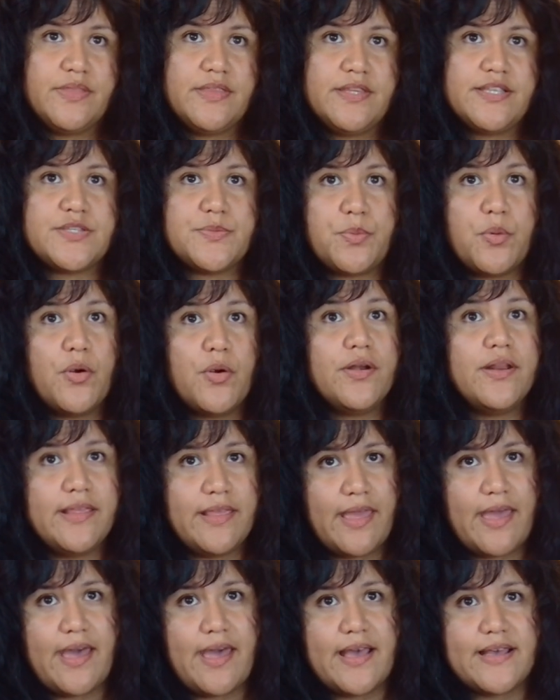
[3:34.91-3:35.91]
The supporting
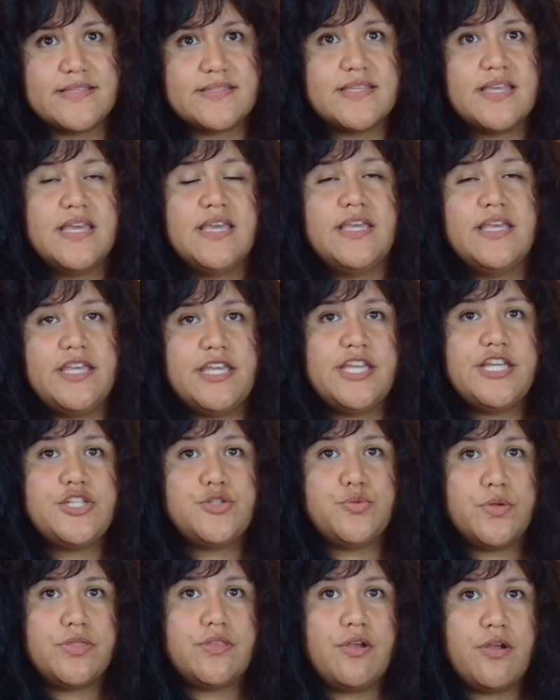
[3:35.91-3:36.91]
cast,
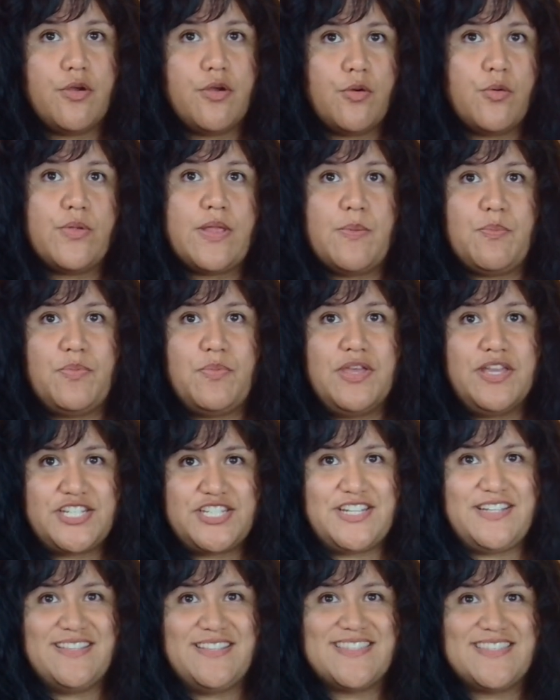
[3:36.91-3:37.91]
each with their own
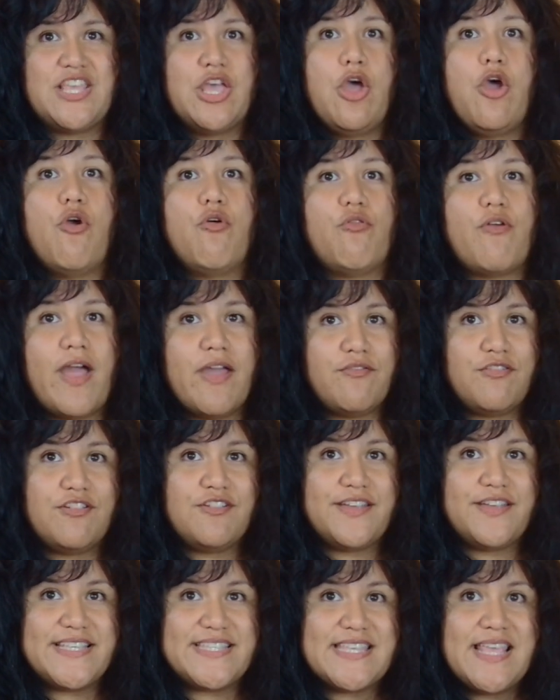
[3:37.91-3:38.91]
ambitions,
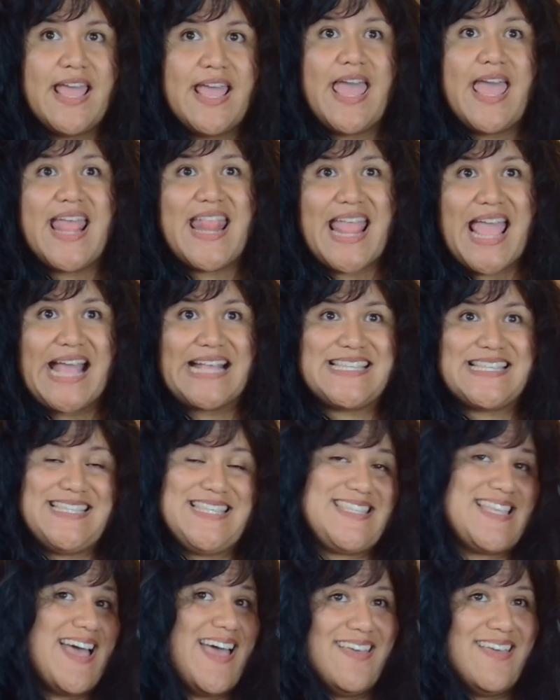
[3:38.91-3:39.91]
rivalries, and acting
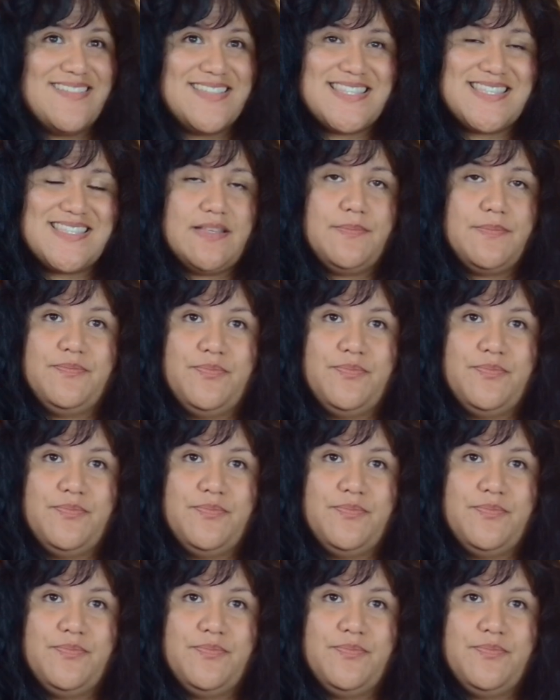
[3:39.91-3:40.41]
styles.